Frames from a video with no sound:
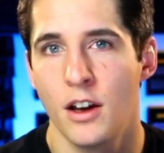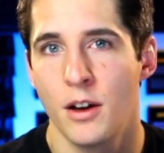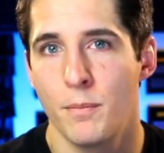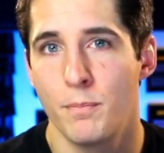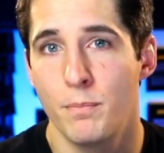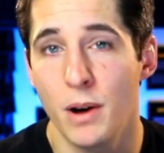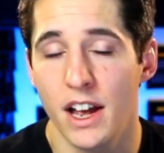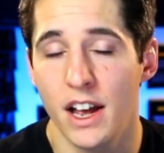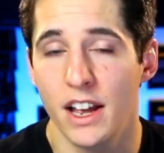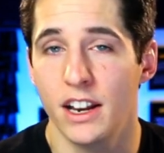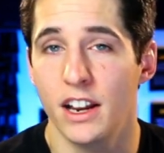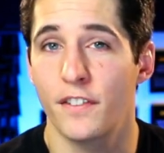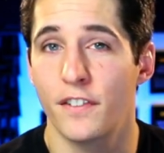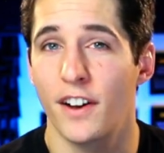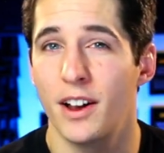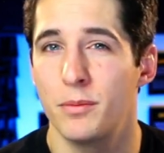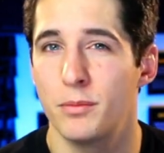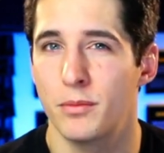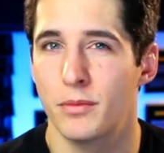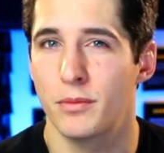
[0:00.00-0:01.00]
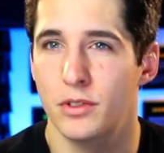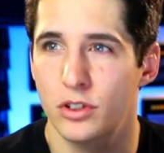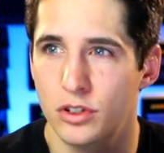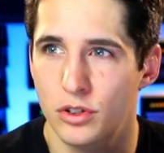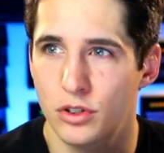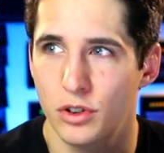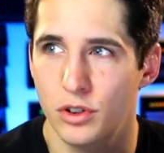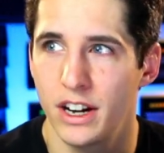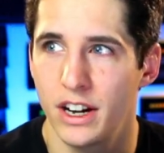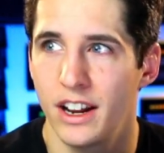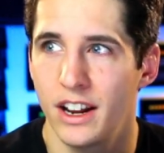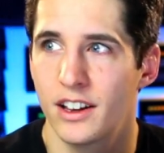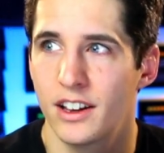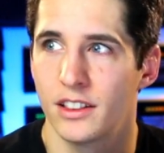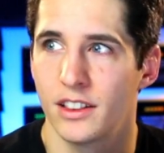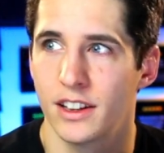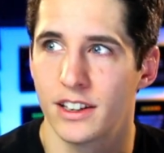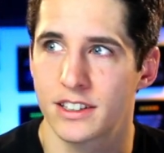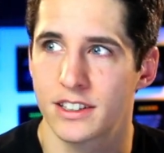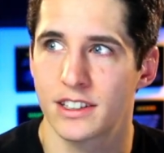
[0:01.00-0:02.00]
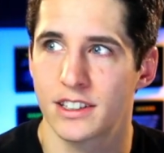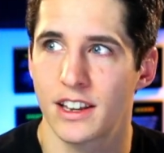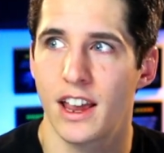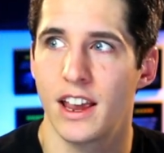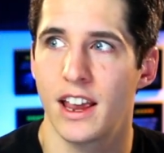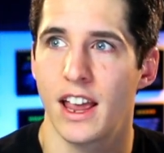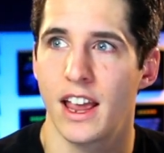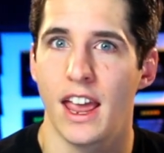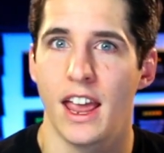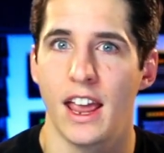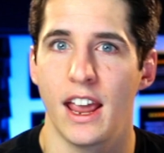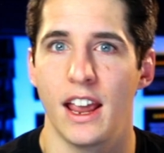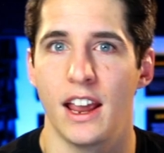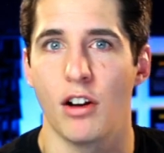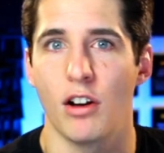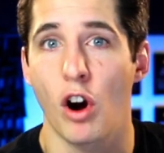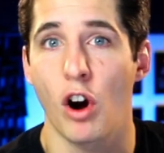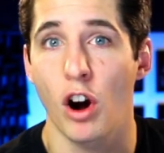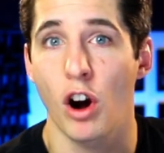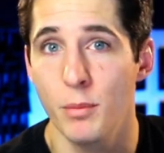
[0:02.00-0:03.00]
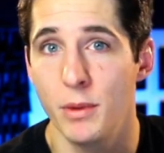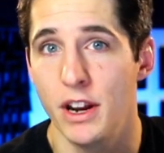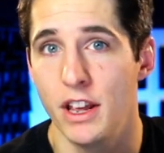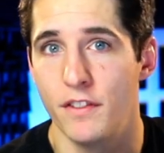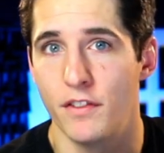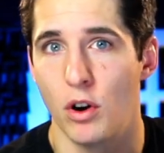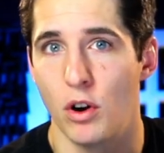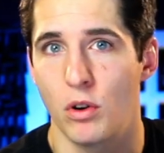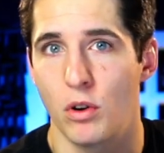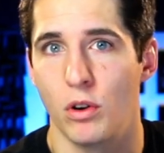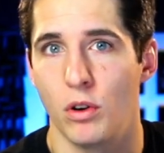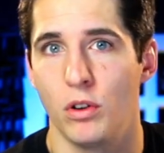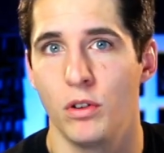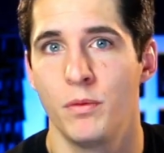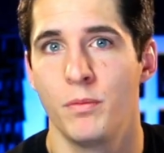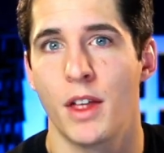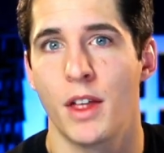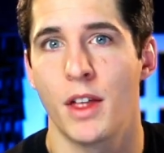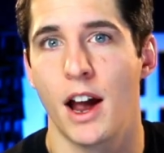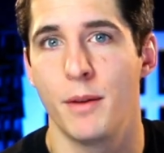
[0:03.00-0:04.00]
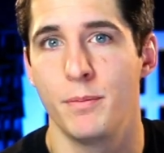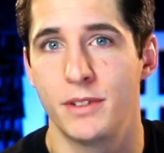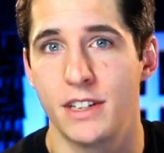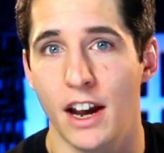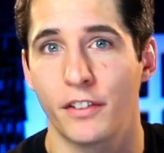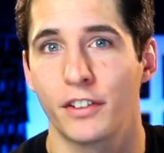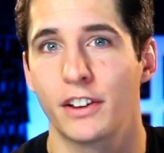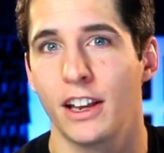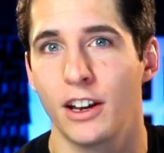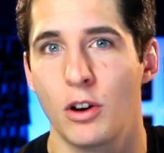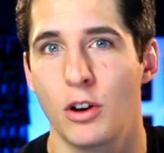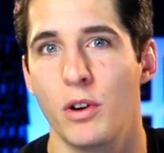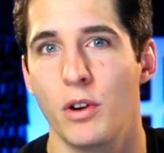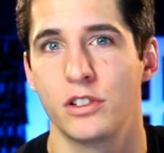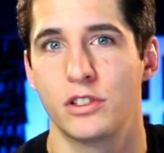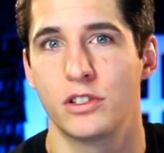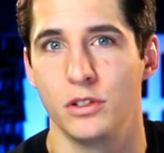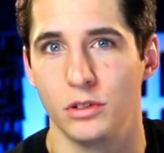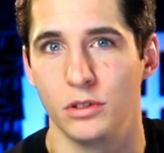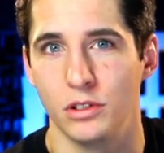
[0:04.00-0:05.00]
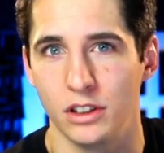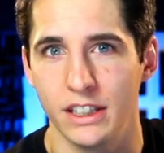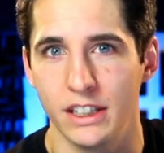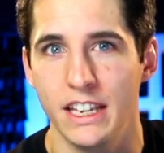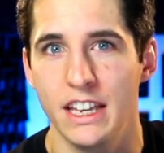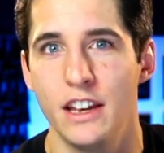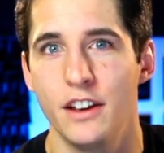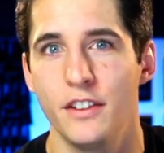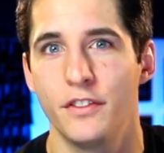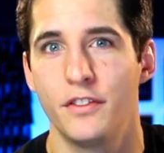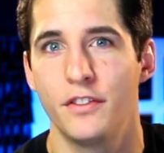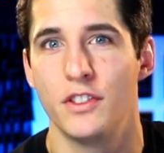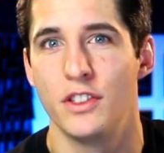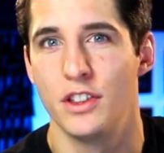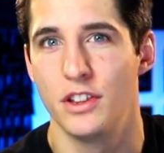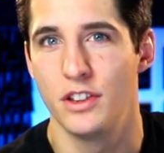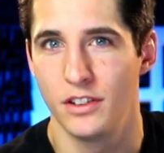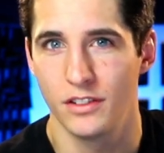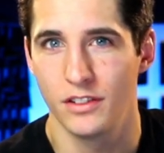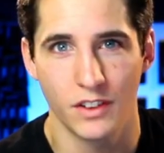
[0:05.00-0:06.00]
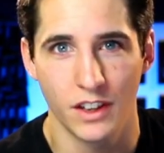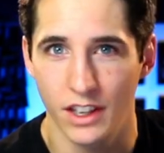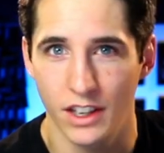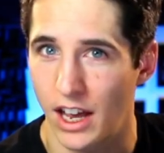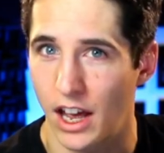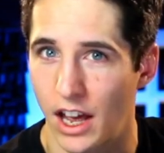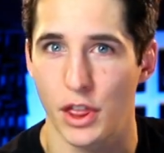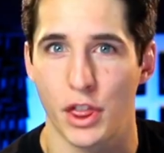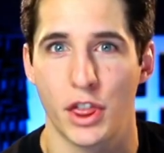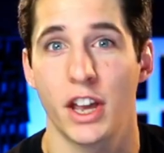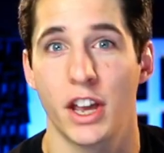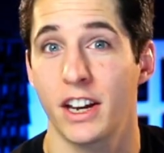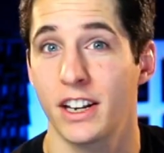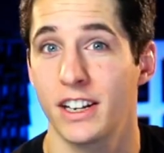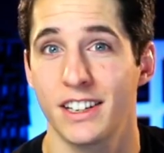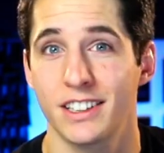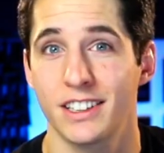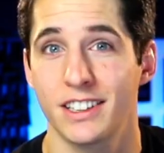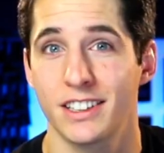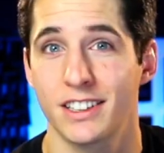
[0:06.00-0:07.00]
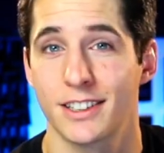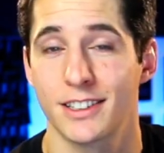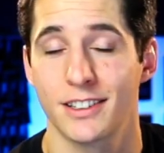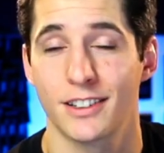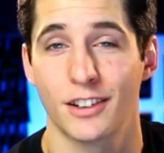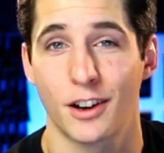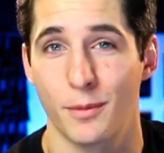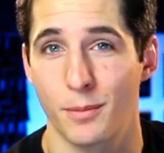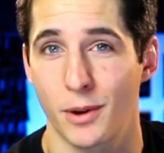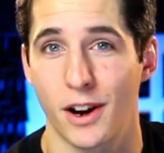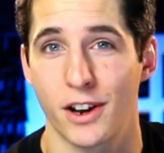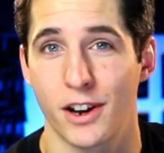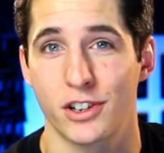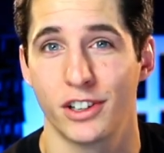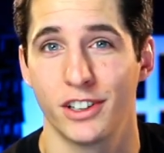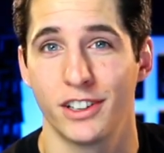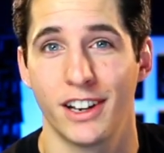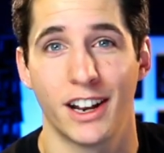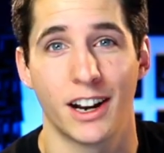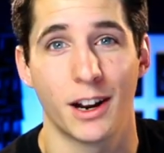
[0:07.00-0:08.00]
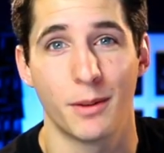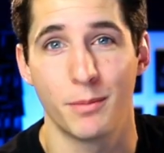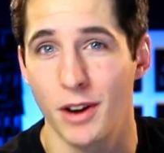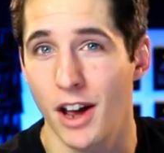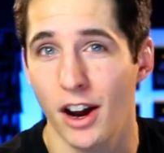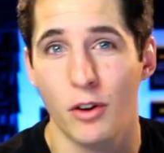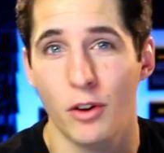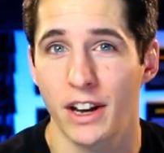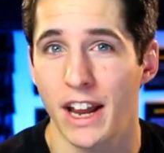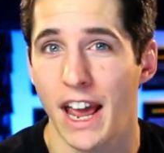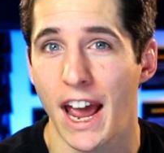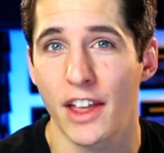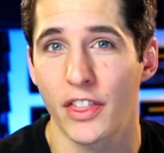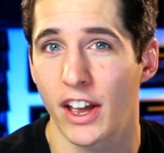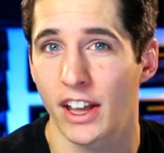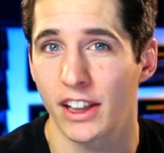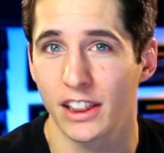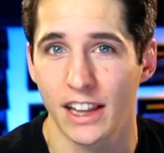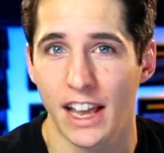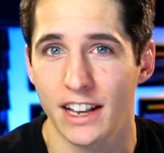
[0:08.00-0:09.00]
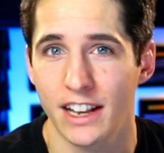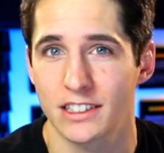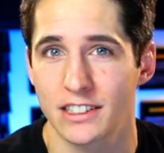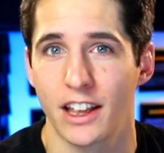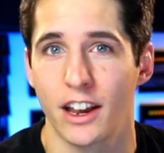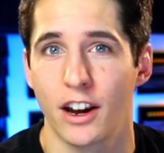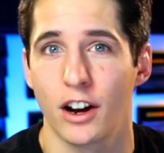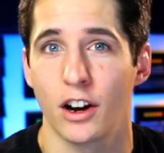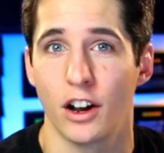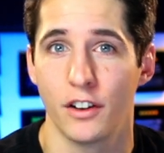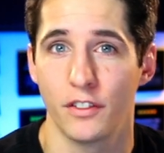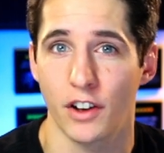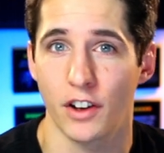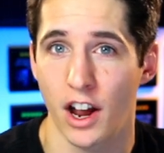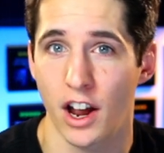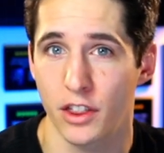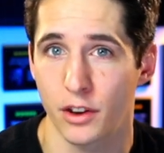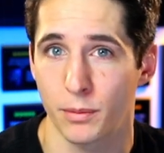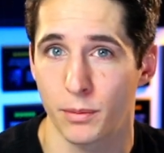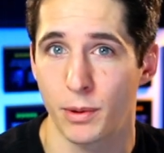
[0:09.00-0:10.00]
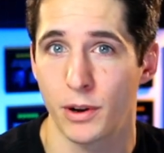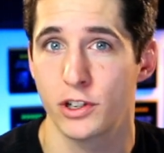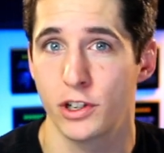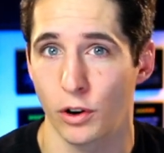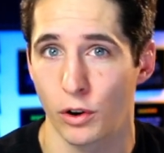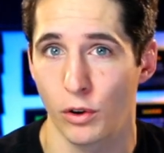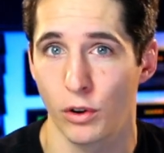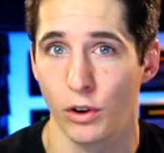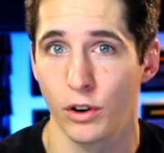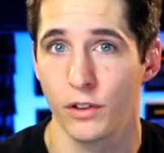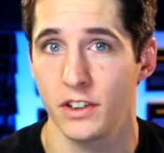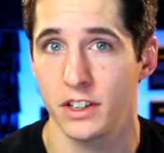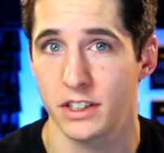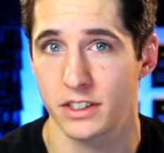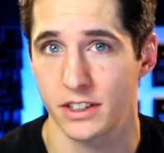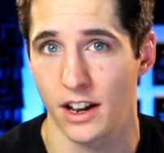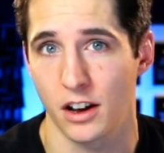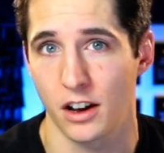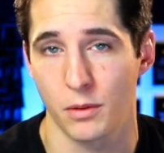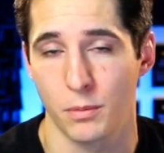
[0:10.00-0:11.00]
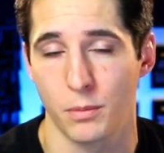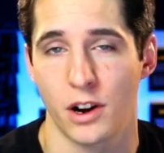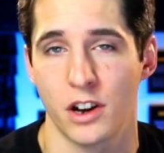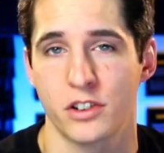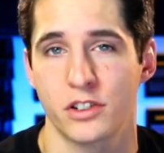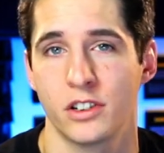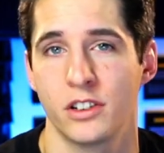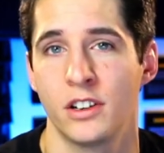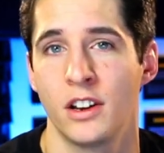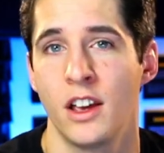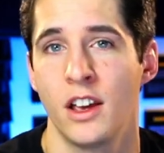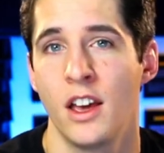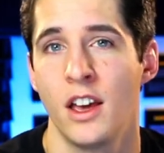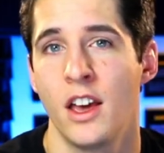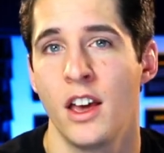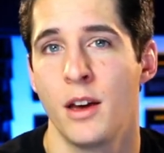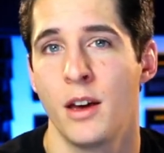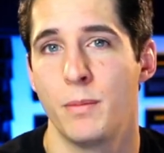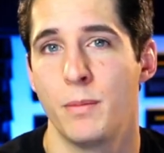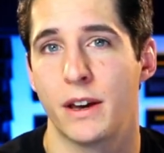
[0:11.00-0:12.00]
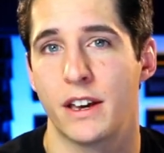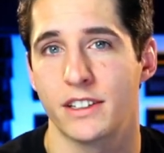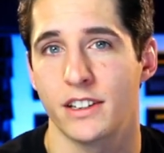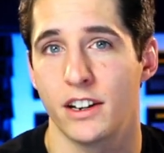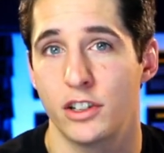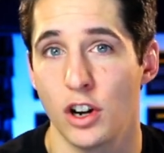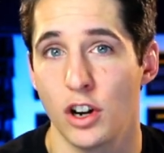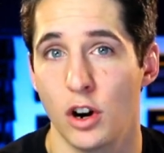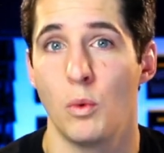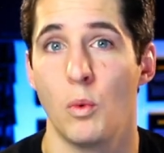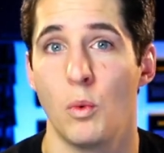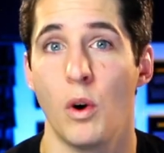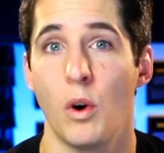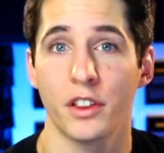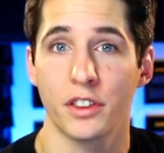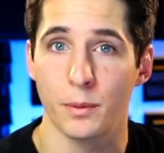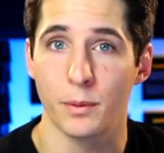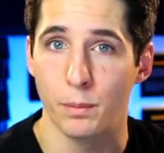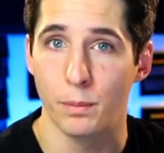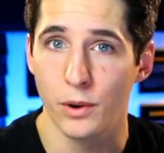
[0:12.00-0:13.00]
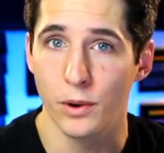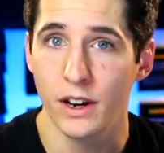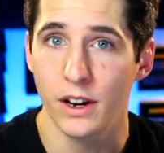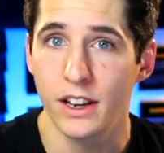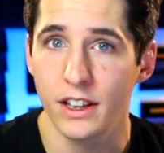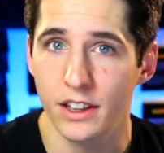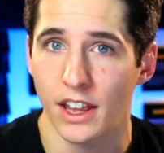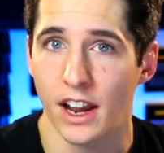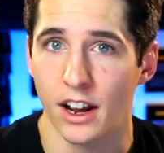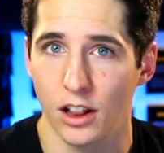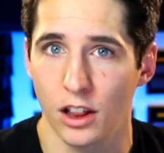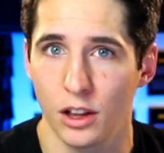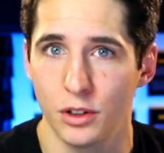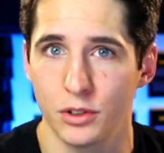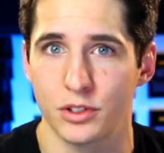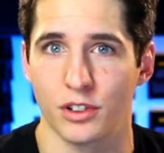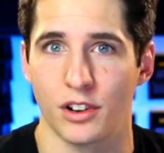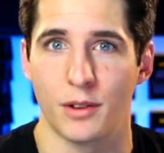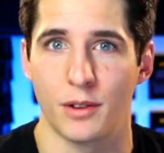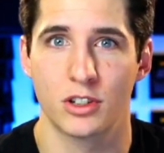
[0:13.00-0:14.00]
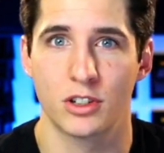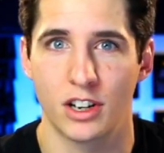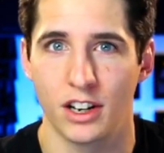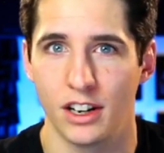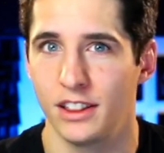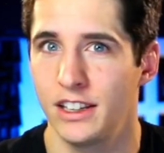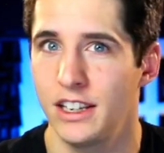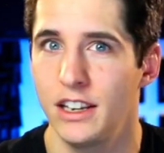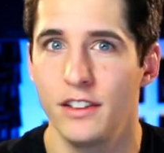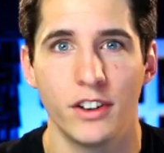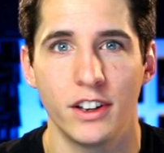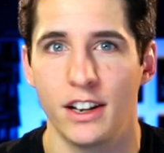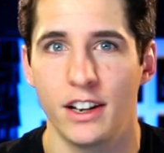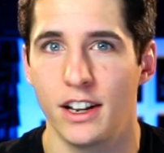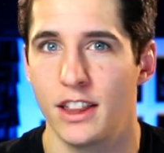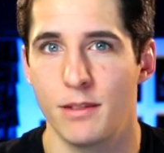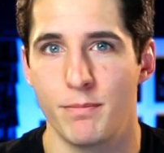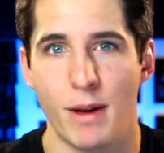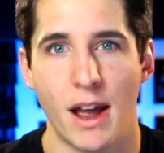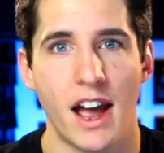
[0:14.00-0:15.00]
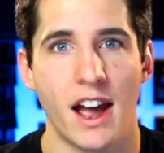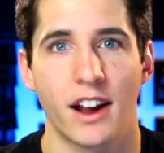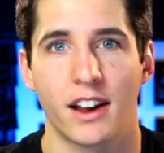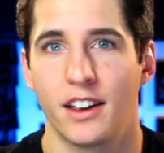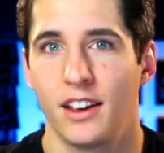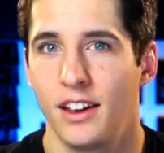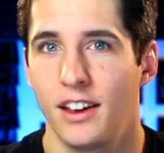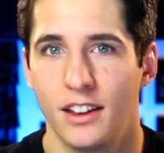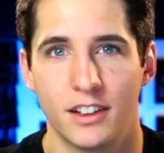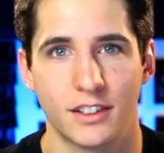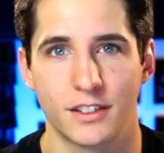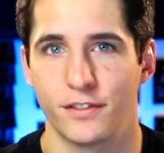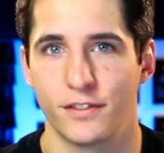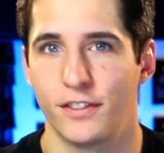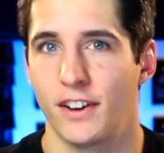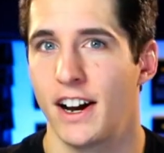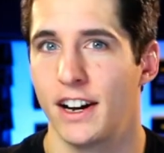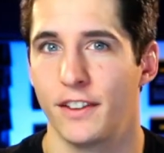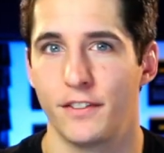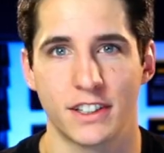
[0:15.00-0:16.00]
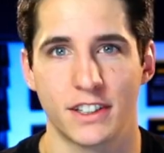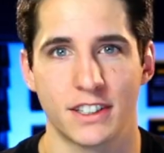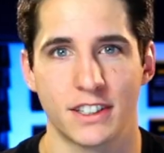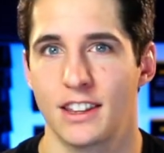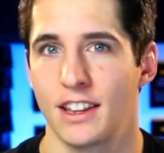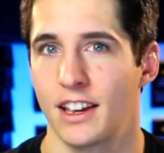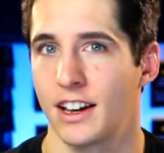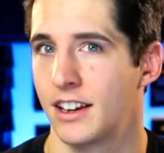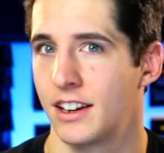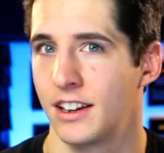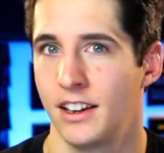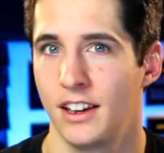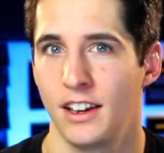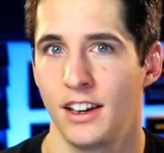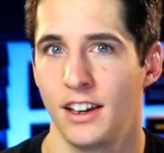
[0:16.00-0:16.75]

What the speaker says: But if I'm treating, let's say, a harmony vocal, I'm definitely going to leave at thickness compression, and I'm not going to add that last layer of either punchy or groovy style compression because I don't want to bring that closer. I'm just going to leave it in the back. It's fine if it's thick.